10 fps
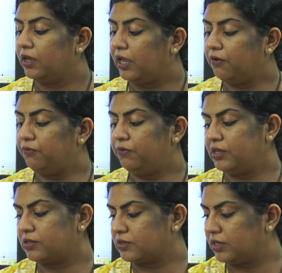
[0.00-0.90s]

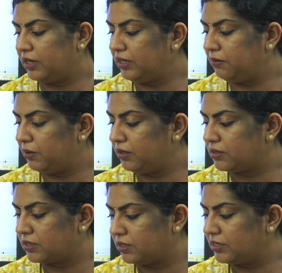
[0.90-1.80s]
Every society
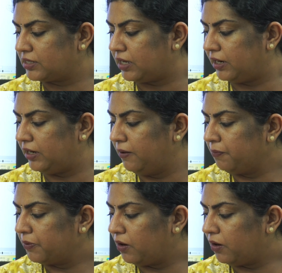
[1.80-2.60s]
must decide